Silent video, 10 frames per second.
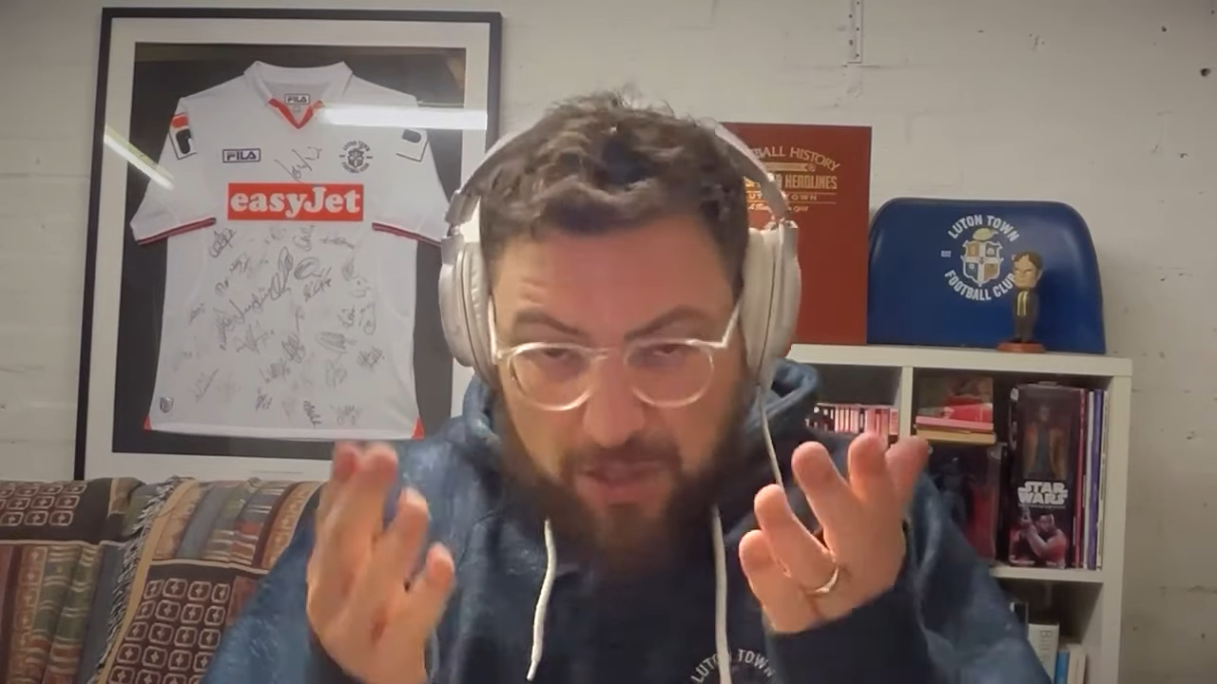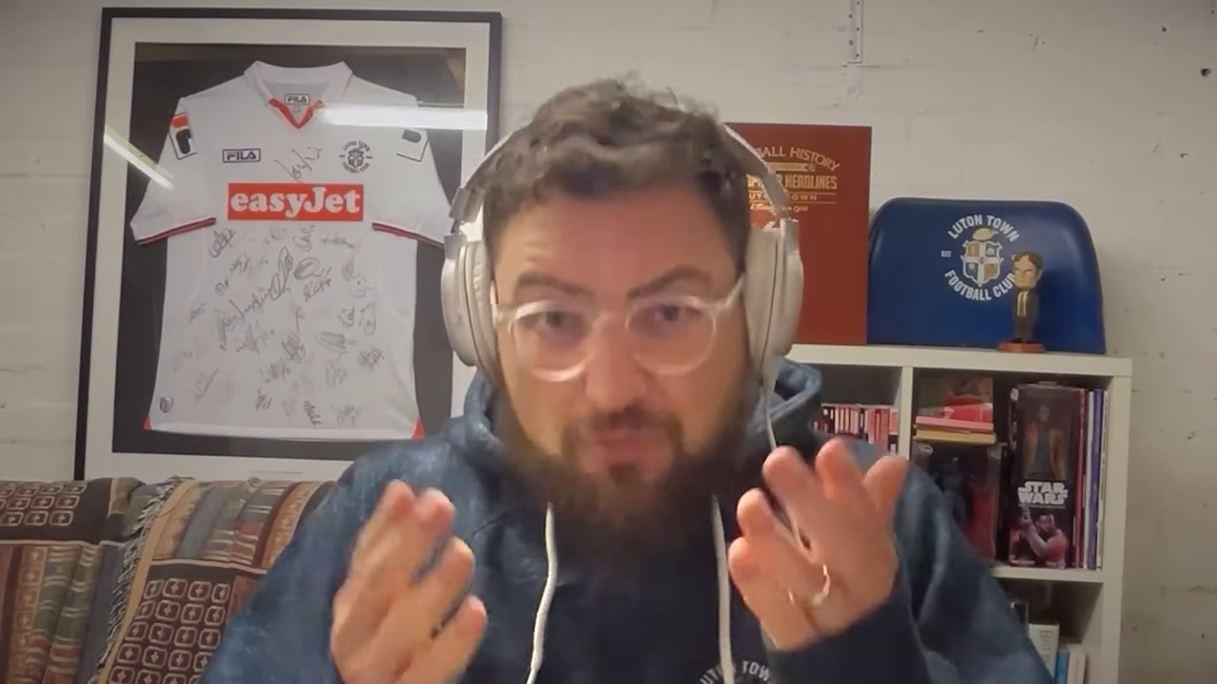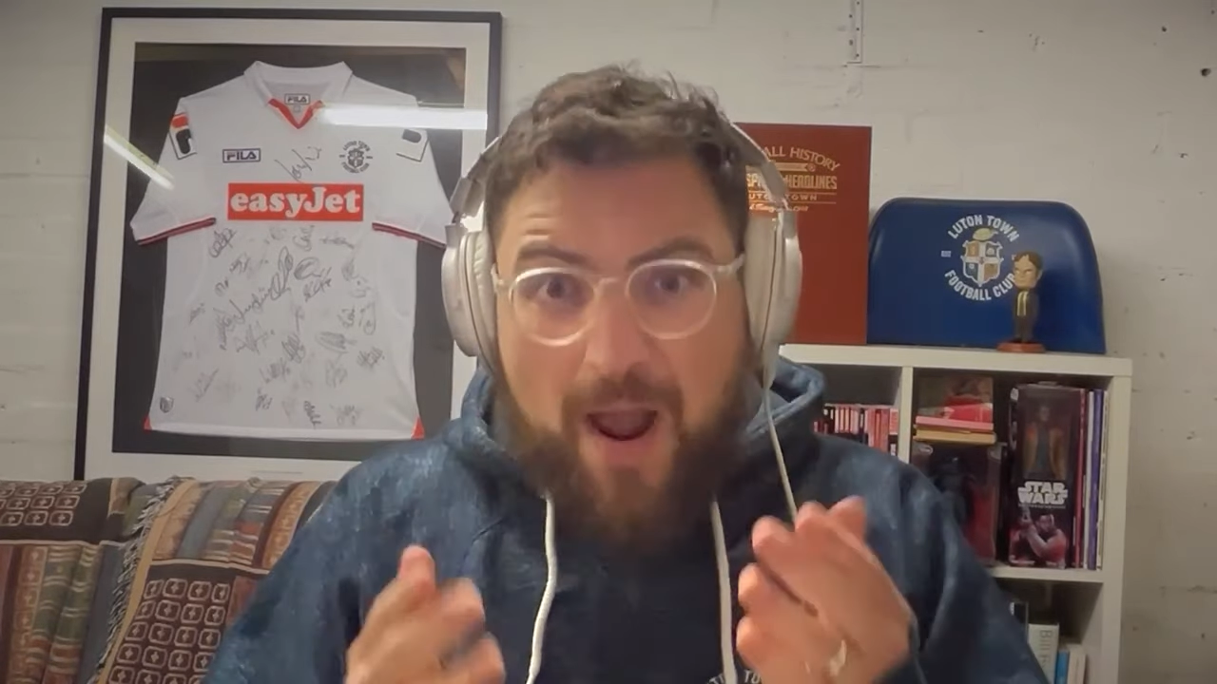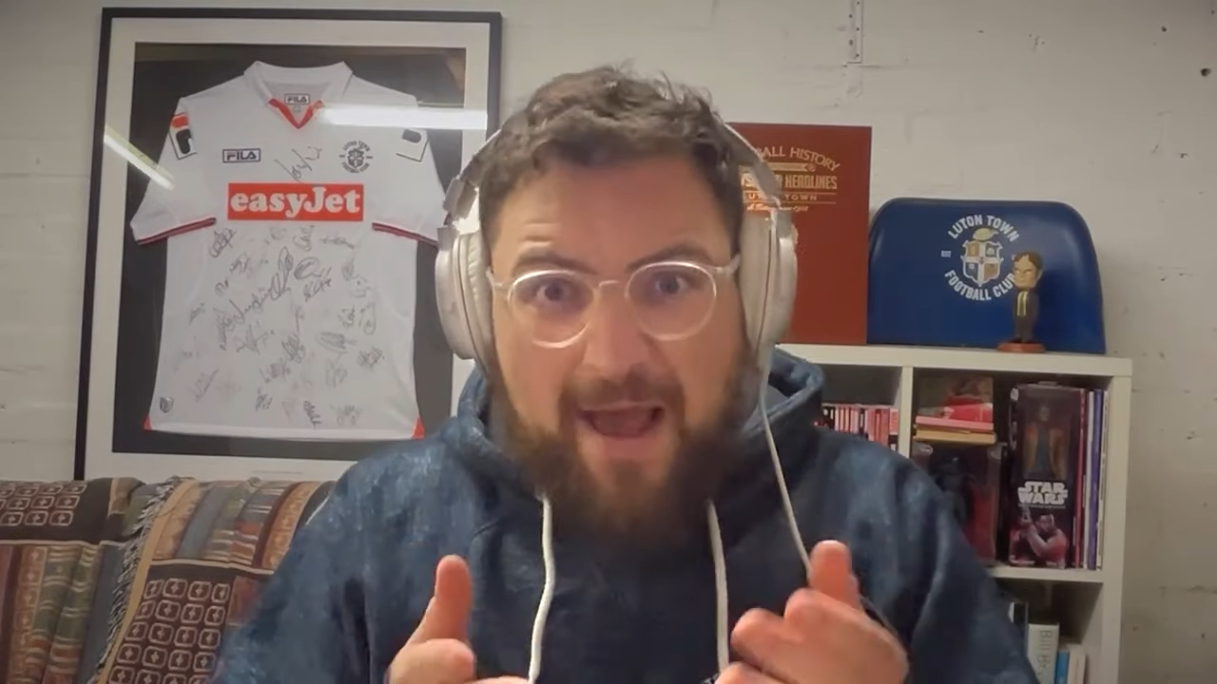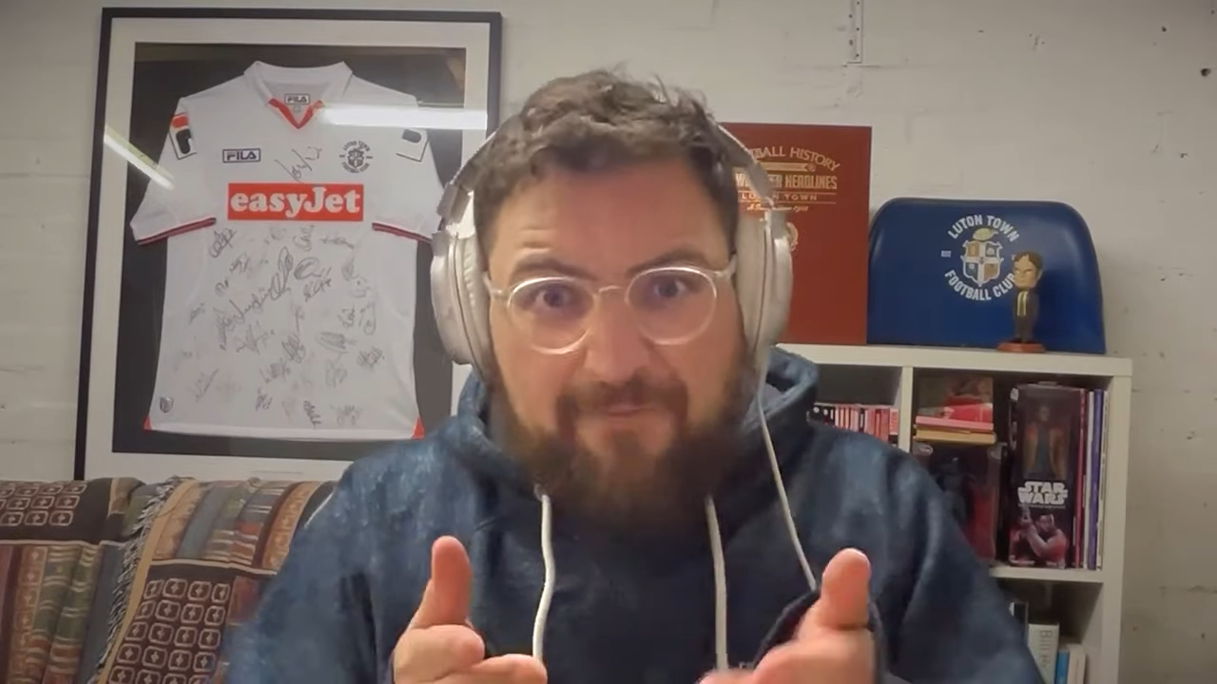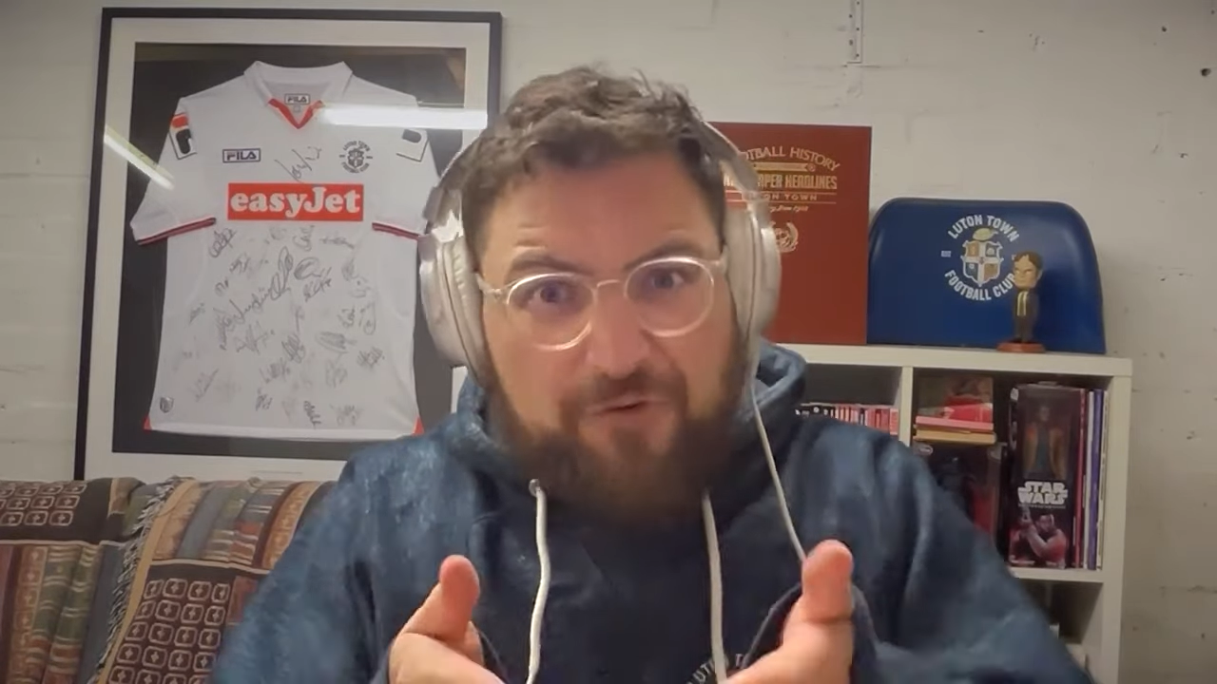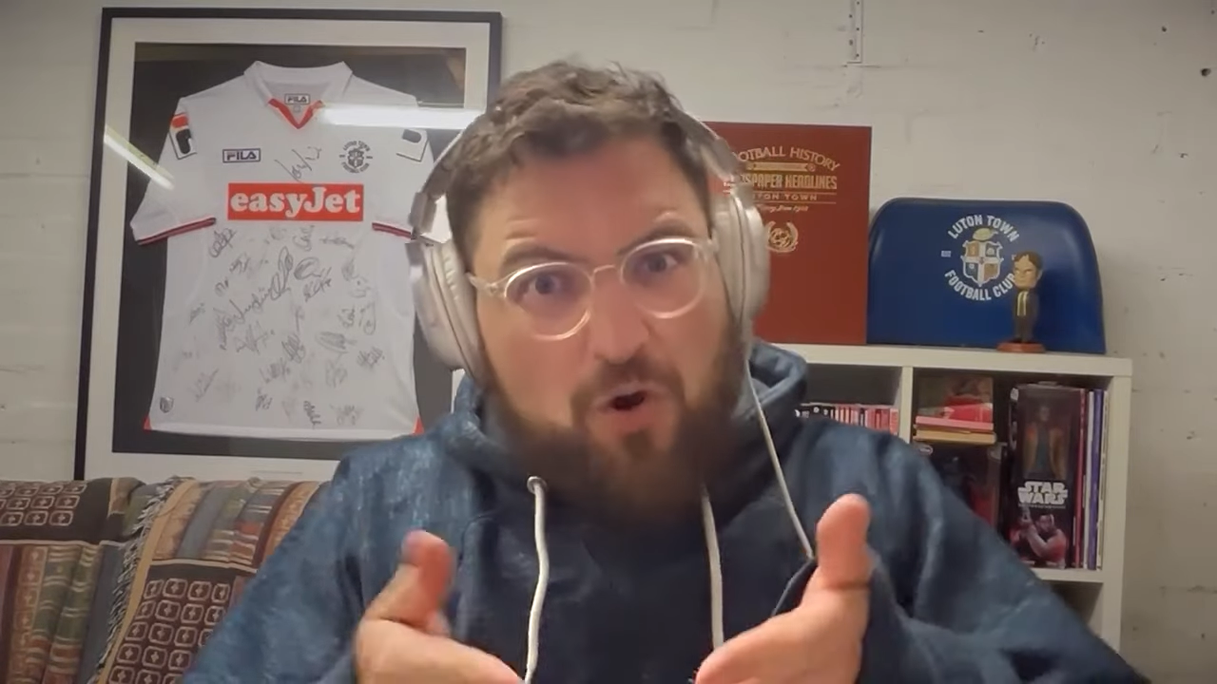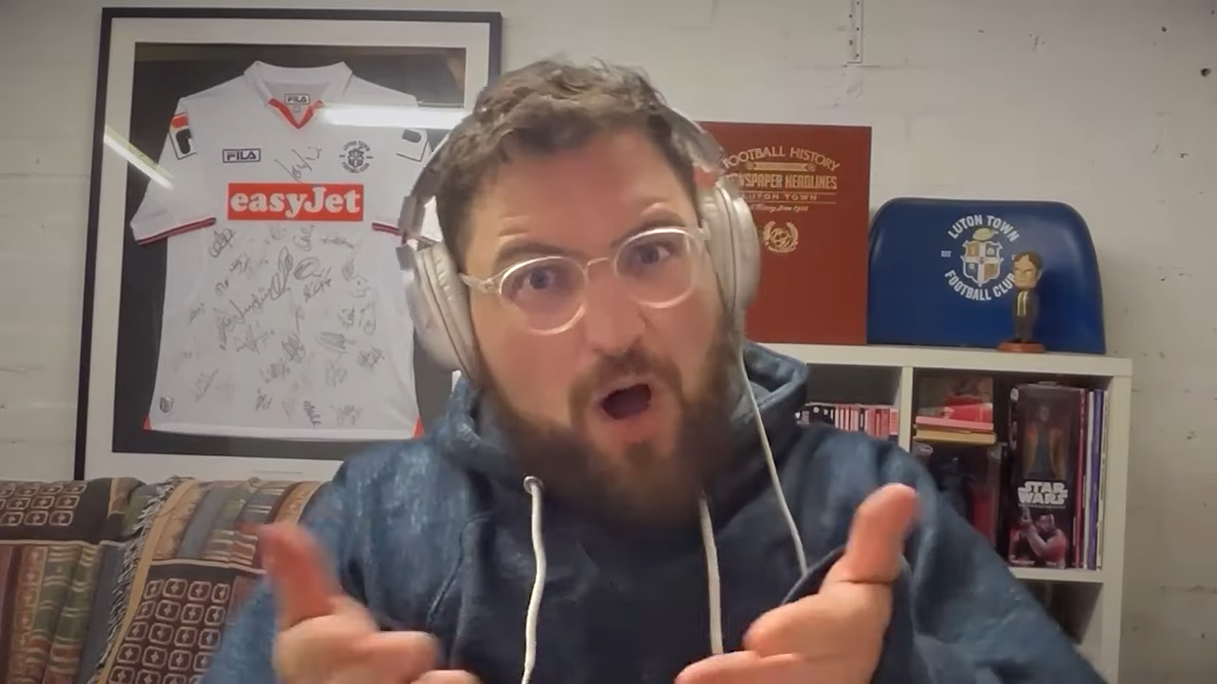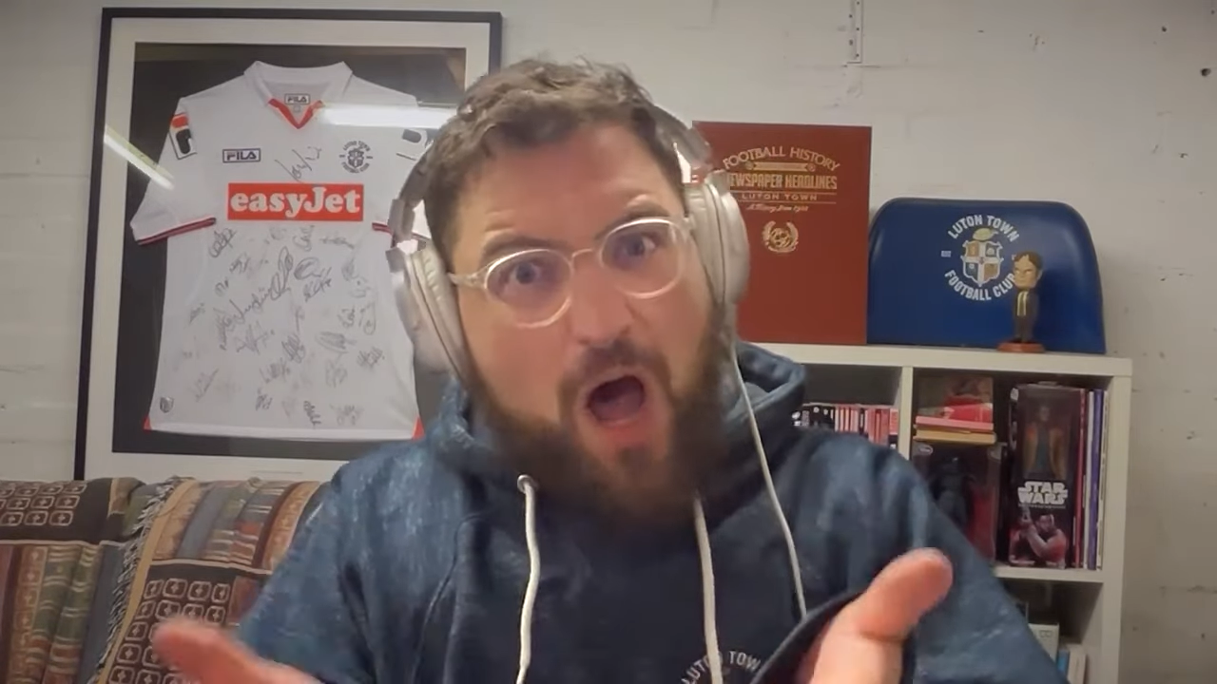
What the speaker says: you have your